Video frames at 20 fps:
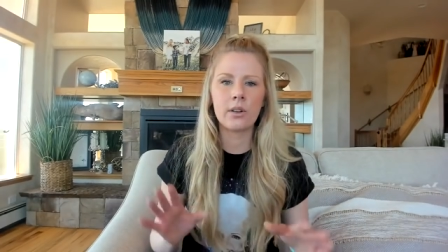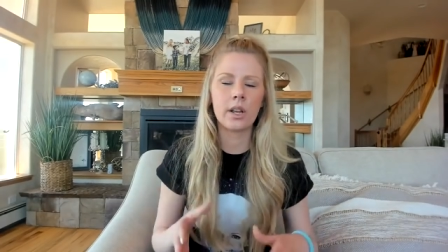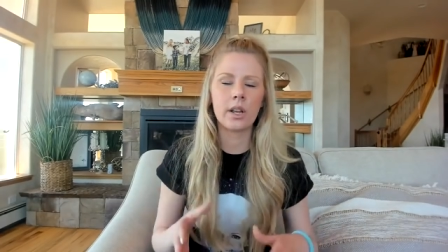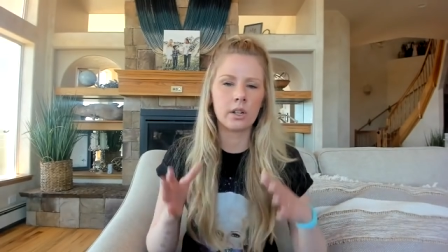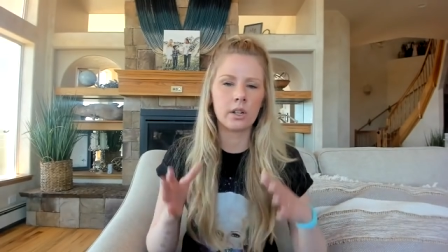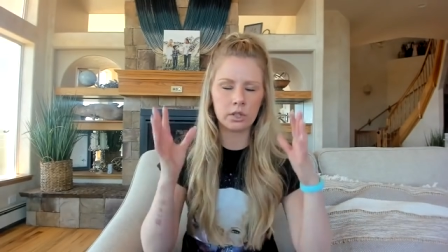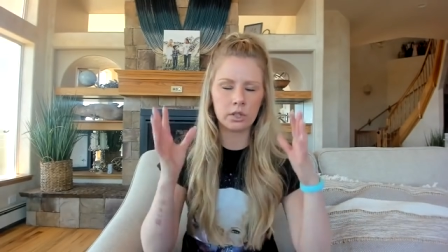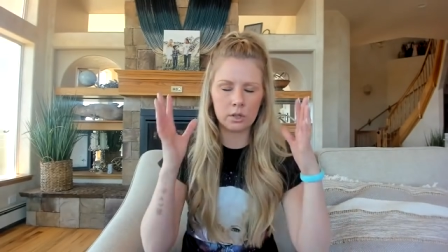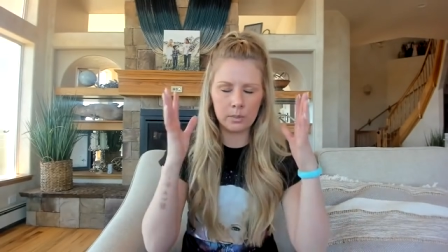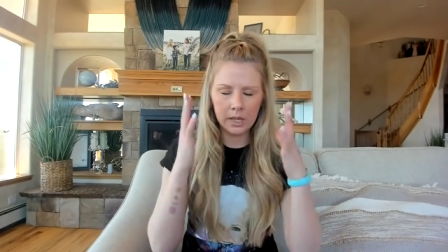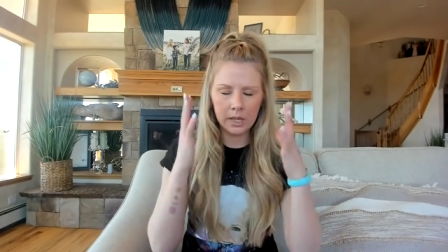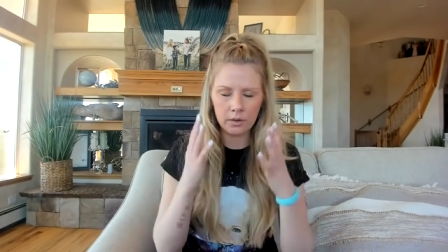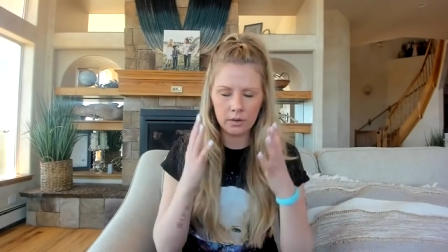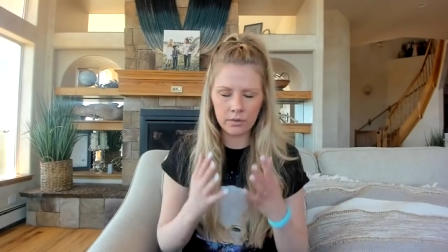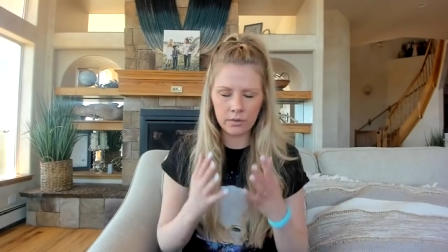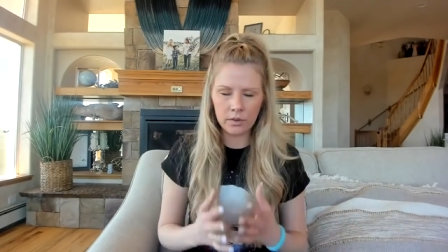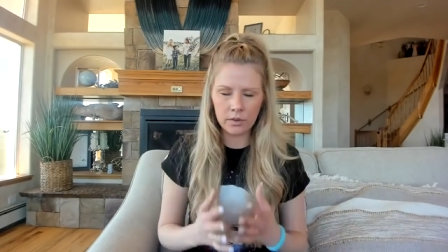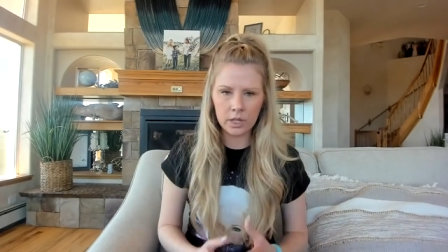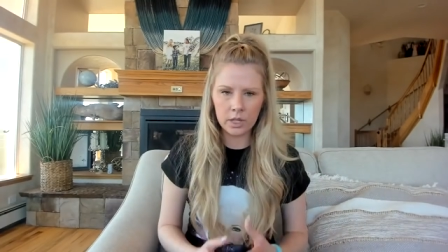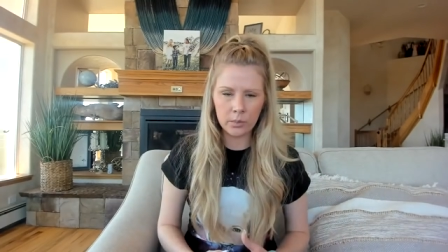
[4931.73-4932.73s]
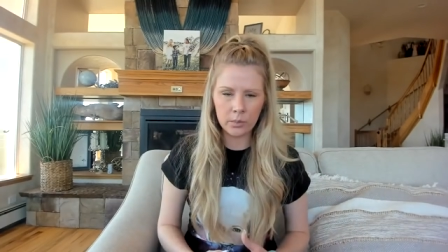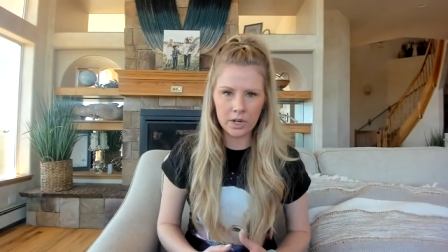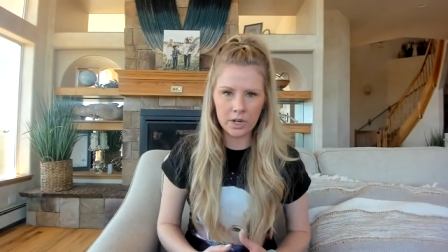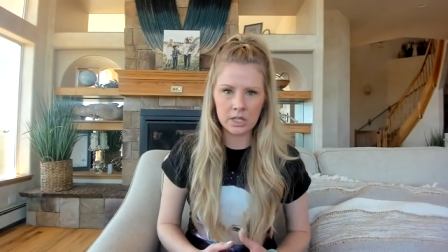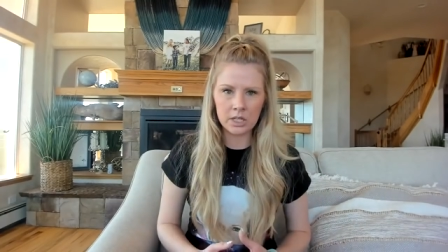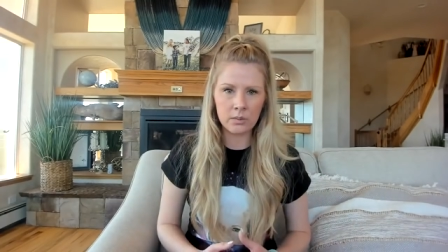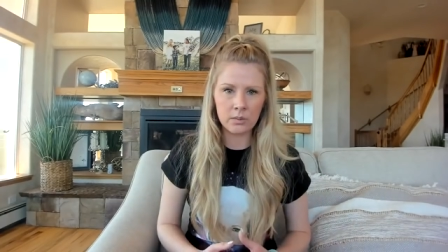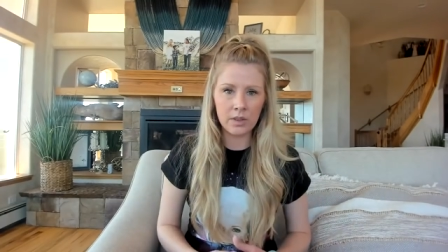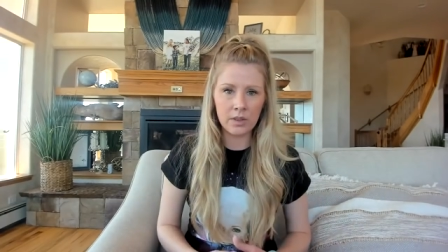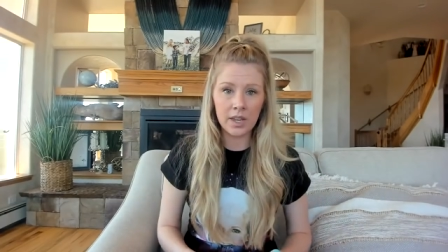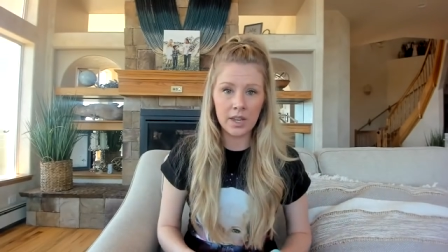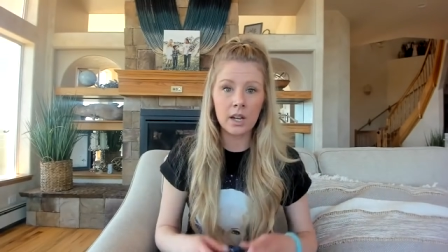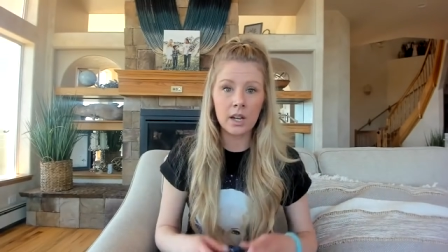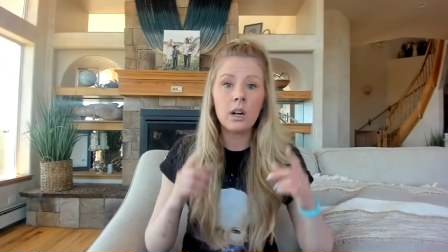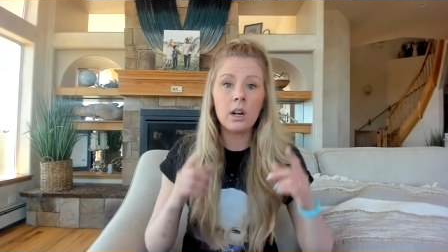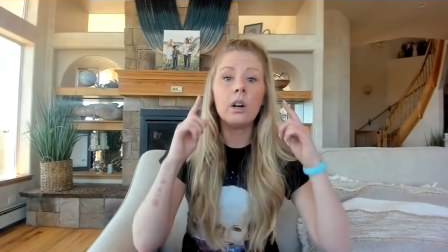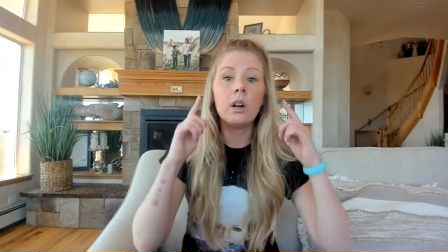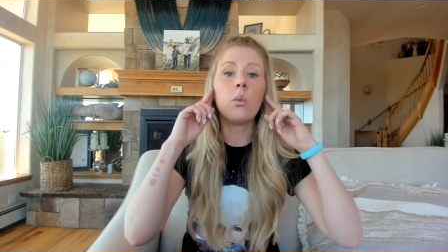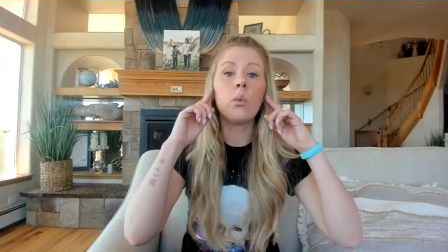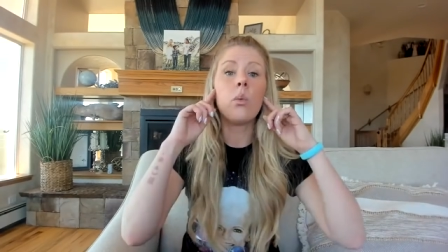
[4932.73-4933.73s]
And I'll just be like fully present with it.
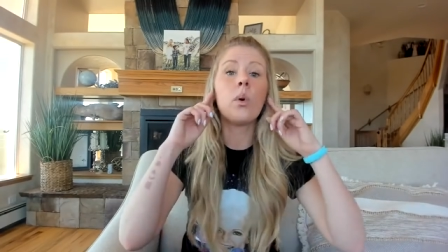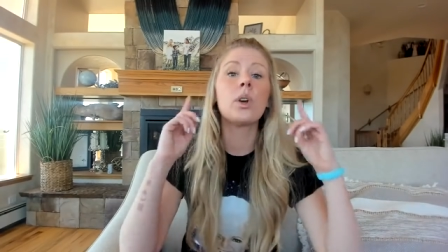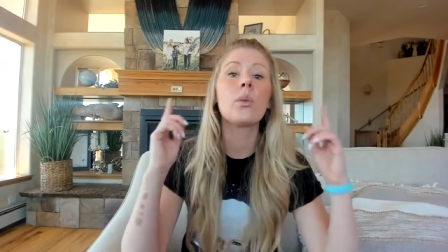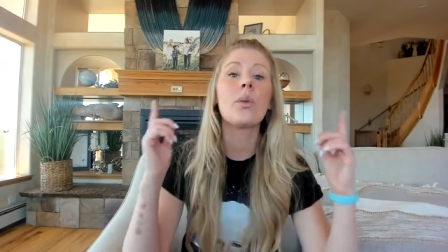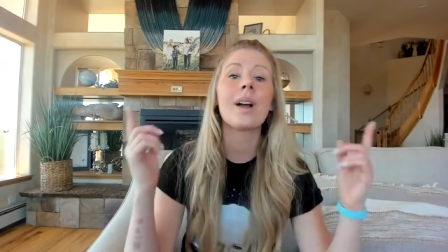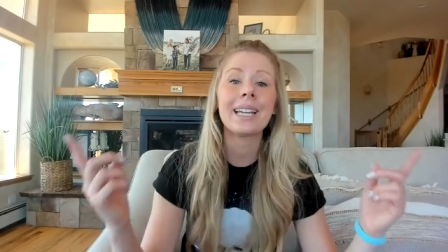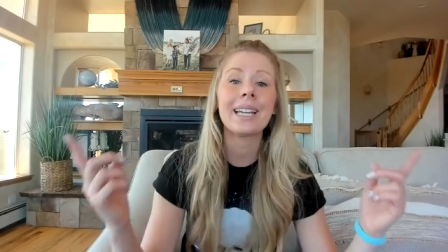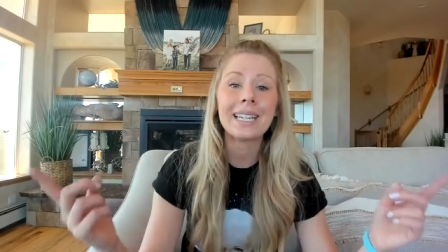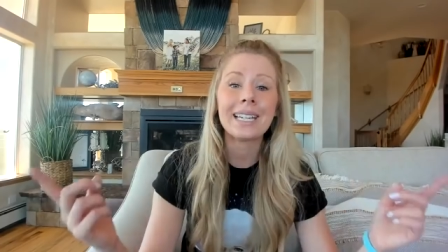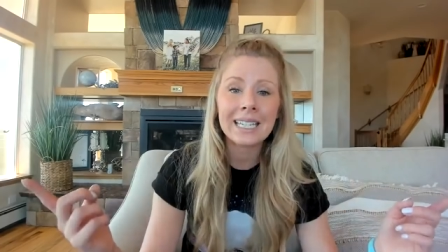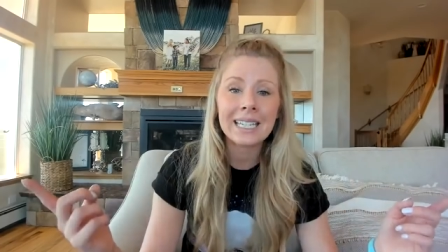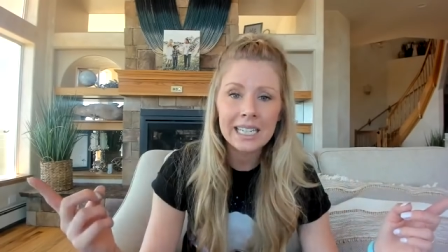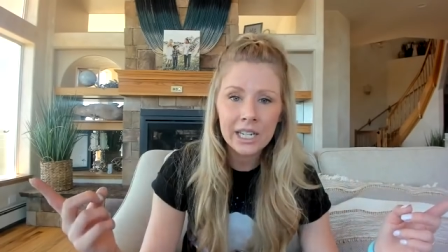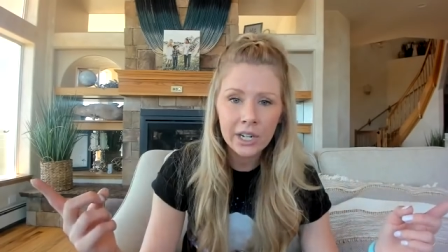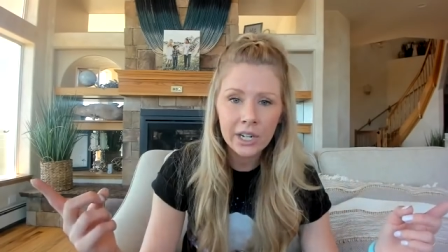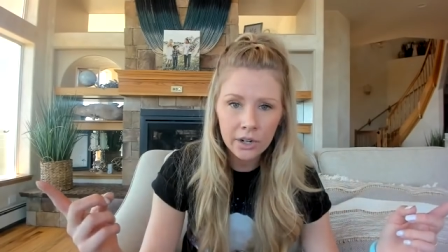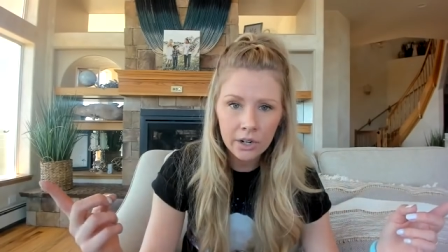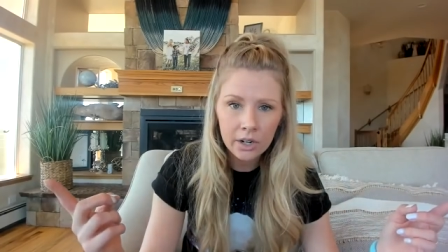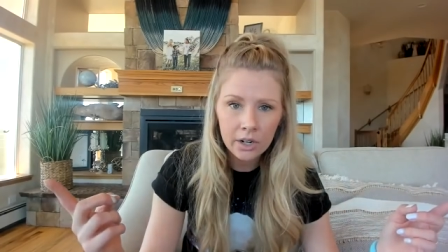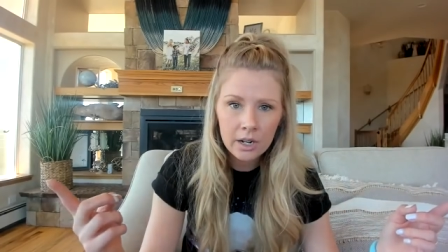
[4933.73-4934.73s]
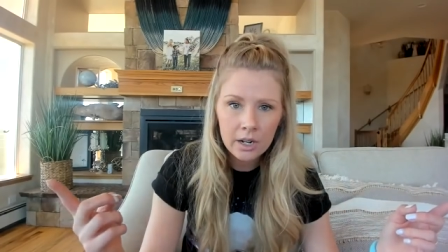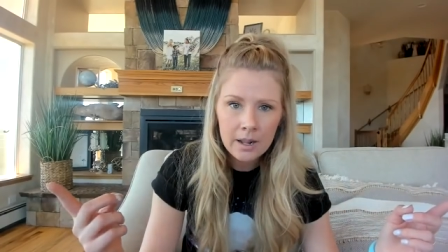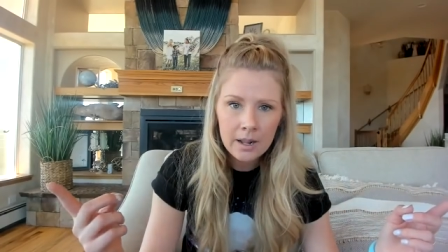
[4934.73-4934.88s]
What do I hear?